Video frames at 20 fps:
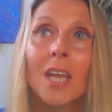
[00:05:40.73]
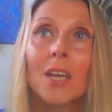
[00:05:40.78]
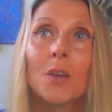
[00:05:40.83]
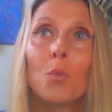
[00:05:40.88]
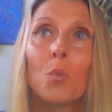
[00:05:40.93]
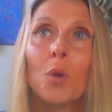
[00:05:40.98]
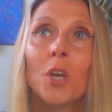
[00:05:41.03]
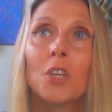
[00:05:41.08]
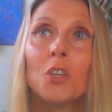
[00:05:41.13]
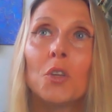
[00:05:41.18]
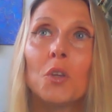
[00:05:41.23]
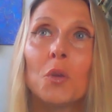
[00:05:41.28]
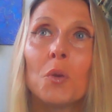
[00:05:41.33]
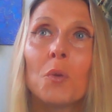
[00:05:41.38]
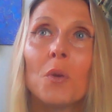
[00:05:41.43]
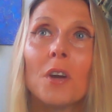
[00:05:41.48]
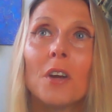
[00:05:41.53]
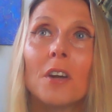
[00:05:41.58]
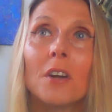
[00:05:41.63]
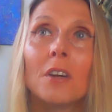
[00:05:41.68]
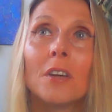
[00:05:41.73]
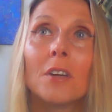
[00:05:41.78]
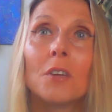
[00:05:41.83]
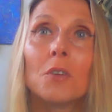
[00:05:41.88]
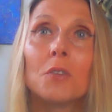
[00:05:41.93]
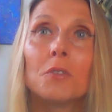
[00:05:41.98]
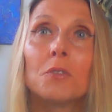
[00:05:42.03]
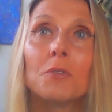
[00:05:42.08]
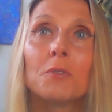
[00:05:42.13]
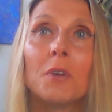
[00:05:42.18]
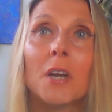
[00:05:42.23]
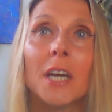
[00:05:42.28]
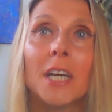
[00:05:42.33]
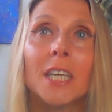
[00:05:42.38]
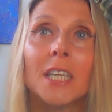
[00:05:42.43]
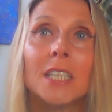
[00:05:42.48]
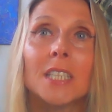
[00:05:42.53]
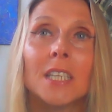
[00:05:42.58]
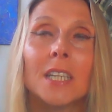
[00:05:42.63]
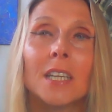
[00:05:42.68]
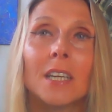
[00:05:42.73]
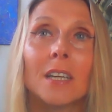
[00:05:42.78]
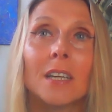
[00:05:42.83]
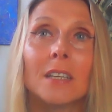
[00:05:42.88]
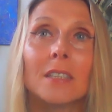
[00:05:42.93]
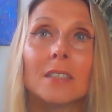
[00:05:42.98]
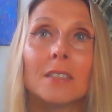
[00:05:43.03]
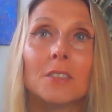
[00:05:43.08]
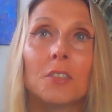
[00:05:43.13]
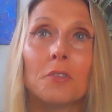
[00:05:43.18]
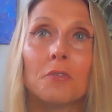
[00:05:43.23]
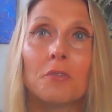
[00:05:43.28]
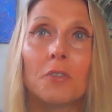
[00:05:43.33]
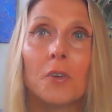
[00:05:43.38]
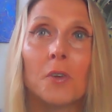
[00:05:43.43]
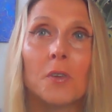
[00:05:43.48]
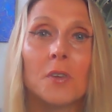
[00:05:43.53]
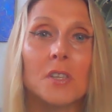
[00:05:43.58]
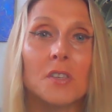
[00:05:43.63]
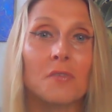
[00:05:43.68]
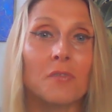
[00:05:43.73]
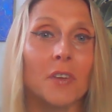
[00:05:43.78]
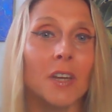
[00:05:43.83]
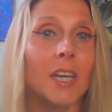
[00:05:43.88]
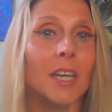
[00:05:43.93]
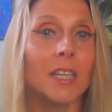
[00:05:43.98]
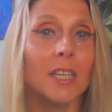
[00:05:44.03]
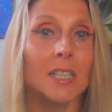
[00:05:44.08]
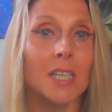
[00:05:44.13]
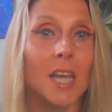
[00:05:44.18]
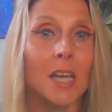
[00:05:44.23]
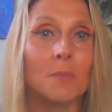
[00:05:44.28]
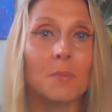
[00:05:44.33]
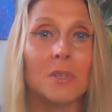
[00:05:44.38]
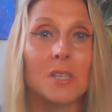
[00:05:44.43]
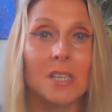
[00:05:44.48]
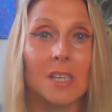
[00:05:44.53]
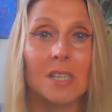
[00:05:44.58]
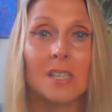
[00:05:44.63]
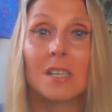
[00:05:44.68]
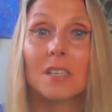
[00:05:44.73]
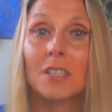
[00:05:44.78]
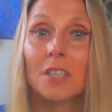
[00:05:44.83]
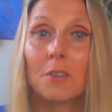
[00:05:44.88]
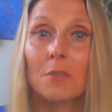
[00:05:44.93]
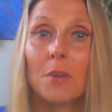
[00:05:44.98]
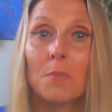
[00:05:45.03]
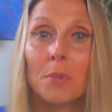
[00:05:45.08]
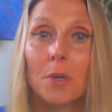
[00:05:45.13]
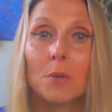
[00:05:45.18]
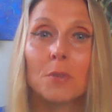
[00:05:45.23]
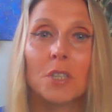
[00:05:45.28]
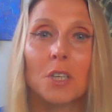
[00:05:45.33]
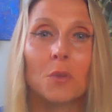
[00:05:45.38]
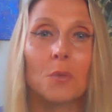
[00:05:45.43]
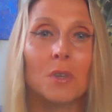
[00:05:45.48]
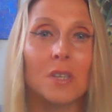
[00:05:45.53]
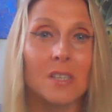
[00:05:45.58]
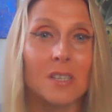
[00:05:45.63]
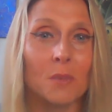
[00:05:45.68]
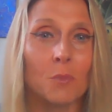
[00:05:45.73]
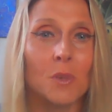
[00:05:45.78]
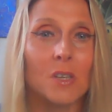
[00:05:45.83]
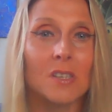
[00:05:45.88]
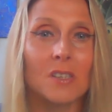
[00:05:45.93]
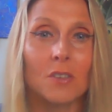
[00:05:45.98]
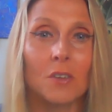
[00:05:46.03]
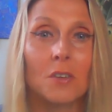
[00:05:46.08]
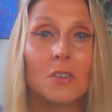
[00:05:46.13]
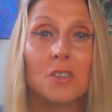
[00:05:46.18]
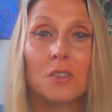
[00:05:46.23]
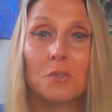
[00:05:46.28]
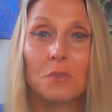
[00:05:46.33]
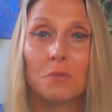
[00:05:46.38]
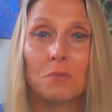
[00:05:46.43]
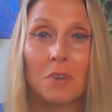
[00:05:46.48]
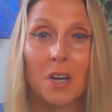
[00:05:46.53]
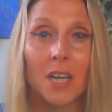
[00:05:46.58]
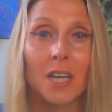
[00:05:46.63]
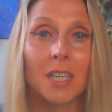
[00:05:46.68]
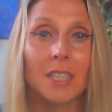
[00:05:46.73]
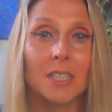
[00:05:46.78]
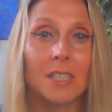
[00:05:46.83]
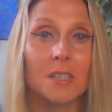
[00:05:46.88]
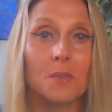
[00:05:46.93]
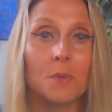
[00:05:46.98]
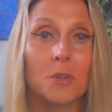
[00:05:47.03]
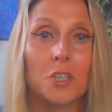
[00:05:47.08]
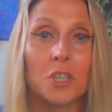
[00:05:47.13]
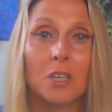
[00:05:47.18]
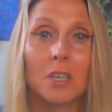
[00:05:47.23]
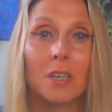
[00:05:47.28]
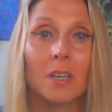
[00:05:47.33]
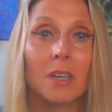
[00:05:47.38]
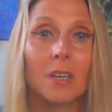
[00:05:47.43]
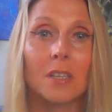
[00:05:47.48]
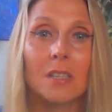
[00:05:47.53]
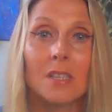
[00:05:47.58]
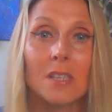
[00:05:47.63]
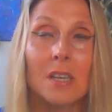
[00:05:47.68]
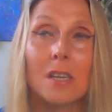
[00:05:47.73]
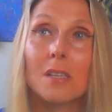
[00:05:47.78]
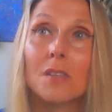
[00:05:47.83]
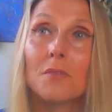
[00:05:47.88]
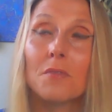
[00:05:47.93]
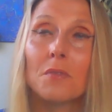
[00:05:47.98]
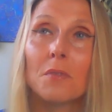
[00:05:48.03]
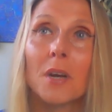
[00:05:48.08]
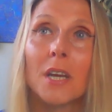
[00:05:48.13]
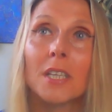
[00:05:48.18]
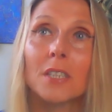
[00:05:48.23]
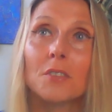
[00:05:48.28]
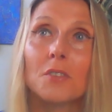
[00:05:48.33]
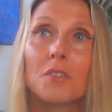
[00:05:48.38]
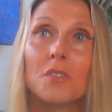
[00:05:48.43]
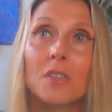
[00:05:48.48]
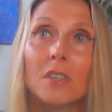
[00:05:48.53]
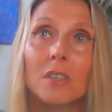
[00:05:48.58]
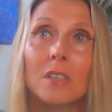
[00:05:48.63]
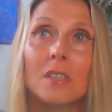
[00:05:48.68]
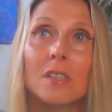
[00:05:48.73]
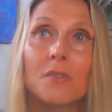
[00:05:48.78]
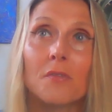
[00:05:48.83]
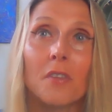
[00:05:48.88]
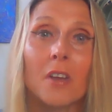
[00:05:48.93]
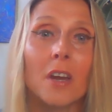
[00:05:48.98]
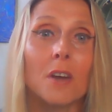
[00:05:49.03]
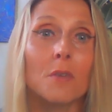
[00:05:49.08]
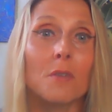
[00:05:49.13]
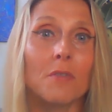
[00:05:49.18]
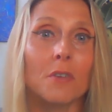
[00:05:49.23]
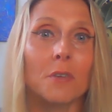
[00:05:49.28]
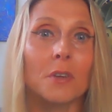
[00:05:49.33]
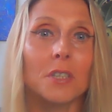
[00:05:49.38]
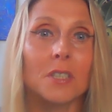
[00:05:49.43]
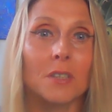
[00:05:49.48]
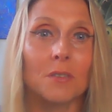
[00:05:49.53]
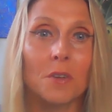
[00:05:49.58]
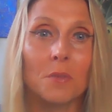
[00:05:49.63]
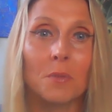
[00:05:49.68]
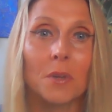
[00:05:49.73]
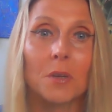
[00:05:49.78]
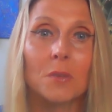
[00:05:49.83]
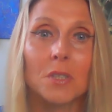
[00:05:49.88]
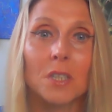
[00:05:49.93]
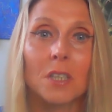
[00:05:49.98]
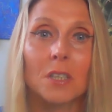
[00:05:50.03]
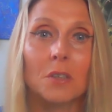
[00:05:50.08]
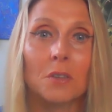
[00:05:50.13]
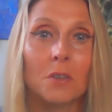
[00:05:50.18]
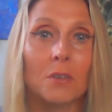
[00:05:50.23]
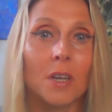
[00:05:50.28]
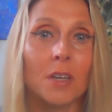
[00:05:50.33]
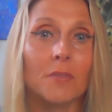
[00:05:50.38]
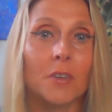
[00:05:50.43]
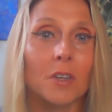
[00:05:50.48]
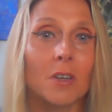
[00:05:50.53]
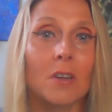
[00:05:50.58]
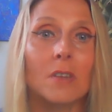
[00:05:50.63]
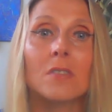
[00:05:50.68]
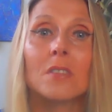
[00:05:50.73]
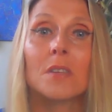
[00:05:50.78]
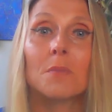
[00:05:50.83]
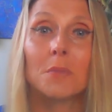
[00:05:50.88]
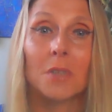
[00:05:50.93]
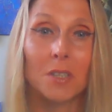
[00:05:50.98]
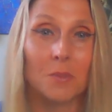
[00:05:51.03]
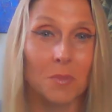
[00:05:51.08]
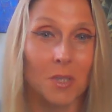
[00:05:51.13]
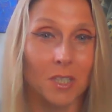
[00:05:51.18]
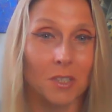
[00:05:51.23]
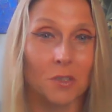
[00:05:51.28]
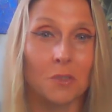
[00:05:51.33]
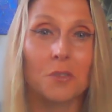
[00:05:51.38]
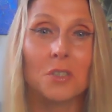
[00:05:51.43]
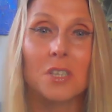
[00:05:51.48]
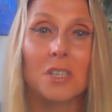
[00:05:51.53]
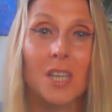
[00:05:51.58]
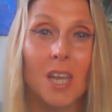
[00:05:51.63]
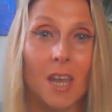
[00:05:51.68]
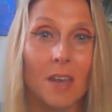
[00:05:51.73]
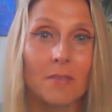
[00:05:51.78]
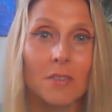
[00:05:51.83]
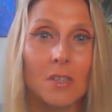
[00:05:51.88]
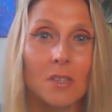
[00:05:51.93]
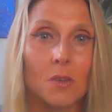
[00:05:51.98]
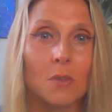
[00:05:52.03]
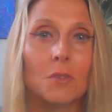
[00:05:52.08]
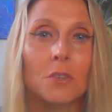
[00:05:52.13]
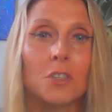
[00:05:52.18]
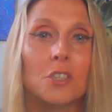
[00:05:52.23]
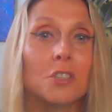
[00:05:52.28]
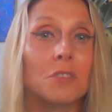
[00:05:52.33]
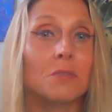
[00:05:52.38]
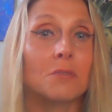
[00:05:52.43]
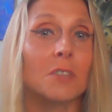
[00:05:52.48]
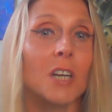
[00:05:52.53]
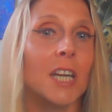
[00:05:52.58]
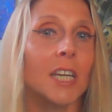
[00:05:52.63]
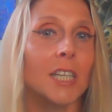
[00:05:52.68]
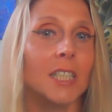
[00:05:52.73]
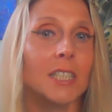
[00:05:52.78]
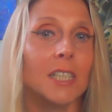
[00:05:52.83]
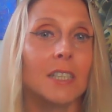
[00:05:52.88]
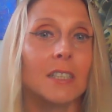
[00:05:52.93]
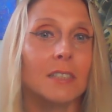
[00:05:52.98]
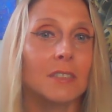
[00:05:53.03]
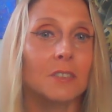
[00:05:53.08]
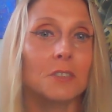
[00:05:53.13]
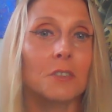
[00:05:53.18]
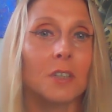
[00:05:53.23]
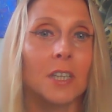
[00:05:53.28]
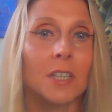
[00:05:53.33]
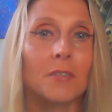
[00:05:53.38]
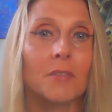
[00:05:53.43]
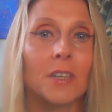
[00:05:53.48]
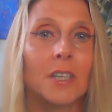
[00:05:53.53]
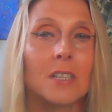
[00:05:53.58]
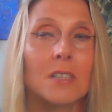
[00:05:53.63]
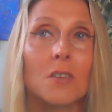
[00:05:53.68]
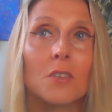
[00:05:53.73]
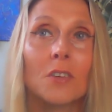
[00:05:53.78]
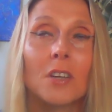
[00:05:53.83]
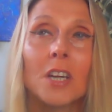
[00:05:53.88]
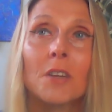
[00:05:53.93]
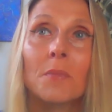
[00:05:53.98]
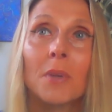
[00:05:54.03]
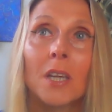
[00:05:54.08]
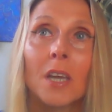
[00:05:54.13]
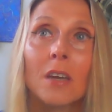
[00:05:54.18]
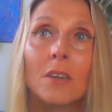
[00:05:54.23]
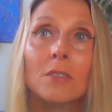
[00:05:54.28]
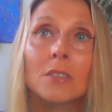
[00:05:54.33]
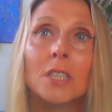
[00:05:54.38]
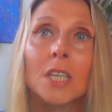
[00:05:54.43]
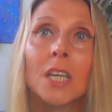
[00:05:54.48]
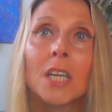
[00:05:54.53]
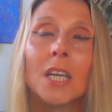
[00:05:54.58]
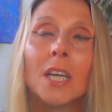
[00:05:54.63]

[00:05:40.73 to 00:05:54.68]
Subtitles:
When you are writing, the first thing that happens, it's a therapeutic. When someone starts to write, especially excessive writers, it's very, very therapeutic. You don't have a concept yet, but you just have this urge to write, and great things are coming out.